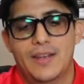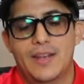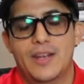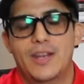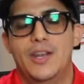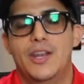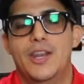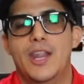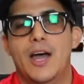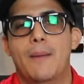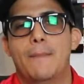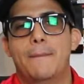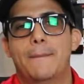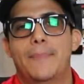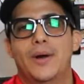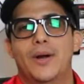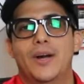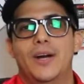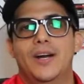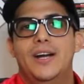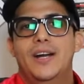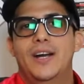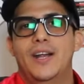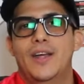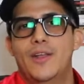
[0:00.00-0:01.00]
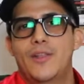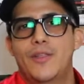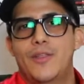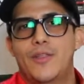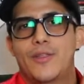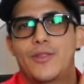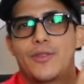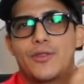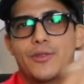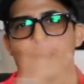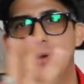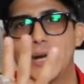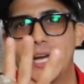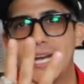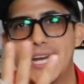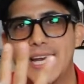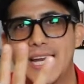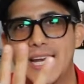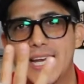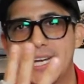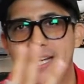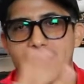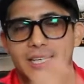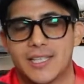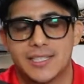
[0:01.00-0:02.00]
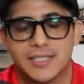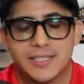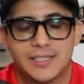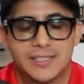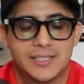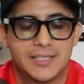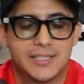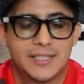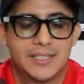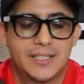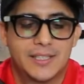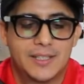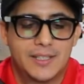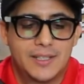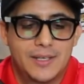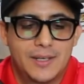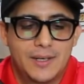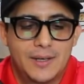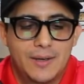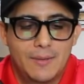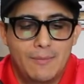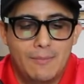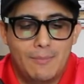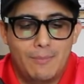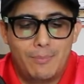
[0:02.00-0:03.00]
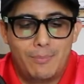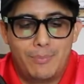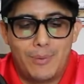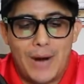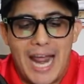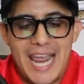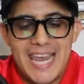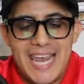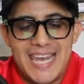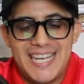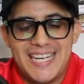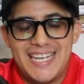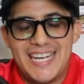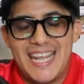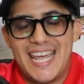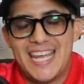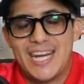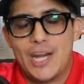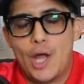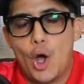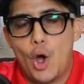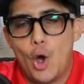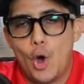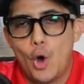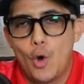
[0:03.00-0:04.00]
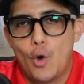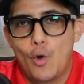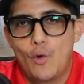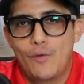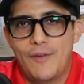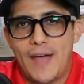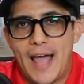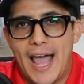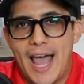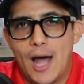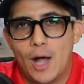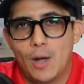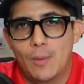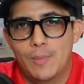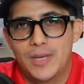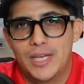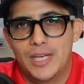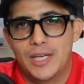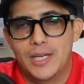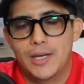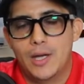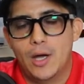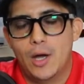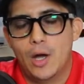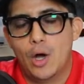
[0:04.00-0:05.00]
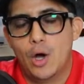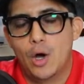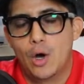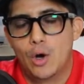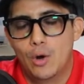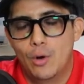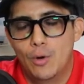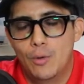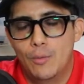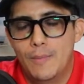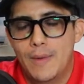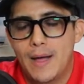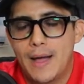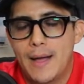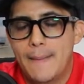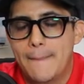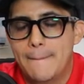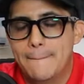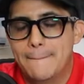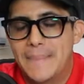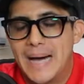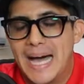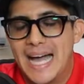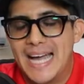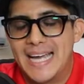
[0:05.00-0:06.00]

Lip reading: Number 3, Brighton and Hove Albion Home by